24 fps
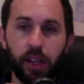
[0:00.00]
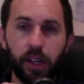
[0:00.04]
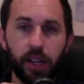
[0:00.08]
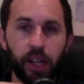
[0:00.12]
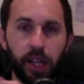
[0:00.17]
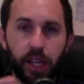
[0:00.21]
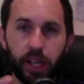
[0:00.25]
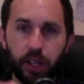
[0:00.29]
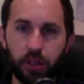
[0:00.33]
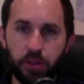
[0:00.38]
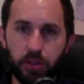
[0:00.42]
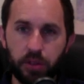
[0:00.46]
And
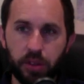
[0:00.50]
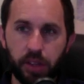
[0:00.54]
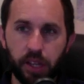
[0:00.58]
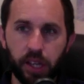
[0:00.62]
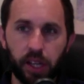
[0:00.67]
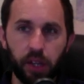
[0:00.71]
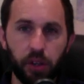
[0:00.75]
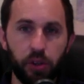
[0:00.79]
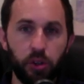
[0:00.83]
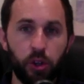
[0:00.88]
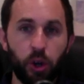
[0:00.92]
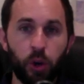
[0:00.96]
here's the
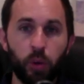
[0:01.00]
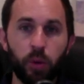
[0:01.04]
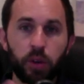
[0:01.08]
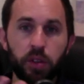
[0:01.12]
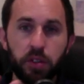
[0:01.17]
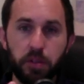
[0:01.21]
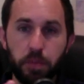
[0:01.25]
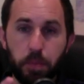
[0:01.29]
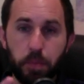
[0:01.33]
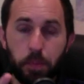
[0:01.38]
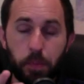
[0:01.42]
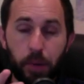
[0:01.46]
thing, no
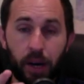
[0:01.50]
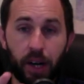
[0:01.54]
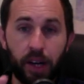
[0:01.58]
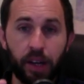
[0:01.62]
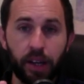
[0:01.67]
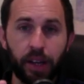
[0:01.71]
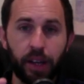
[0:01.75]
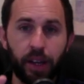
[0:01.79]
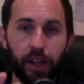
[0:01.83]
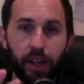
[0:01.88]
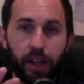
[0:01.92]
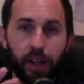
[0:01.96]
one's
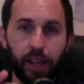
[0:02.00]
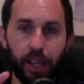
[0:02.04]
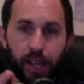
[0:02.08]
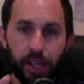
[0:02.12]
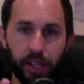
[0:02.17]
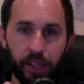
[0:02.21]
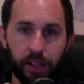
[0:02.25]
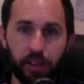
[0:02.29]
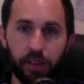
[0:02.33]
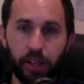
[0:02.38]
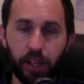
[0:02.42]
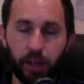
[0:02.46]
buying
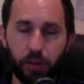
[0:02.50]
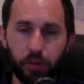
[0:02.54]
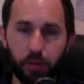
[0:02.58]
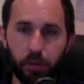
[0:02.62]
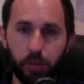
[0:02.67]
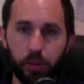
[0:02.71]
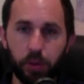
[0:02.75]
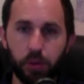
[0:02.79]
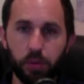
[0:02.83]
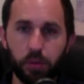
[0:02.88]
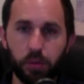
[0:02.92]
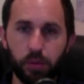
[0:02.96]
anything from
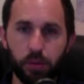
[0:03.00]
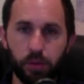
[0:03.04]
you.